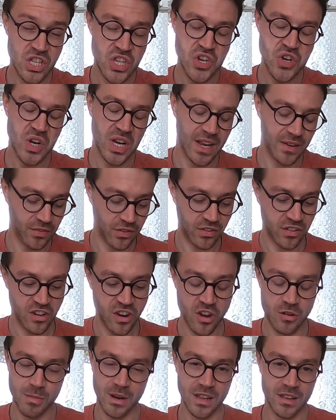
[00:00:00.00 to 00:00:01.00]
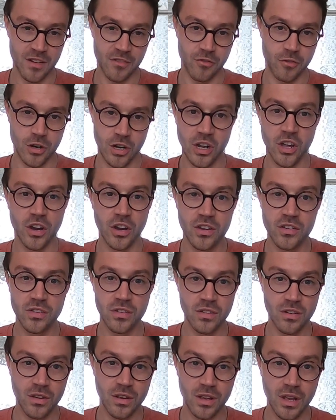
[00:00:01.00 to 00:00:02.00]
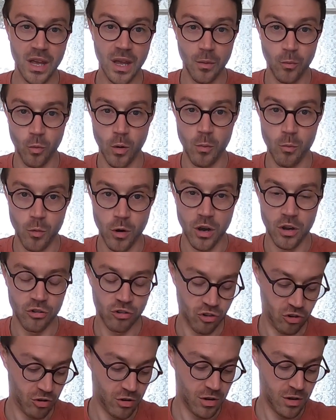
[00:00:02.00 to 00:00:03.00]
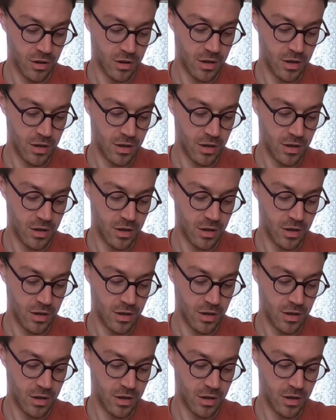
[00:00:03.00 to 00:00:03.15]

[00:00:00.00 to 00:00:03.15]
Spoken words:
you can have so many different looks in one watch.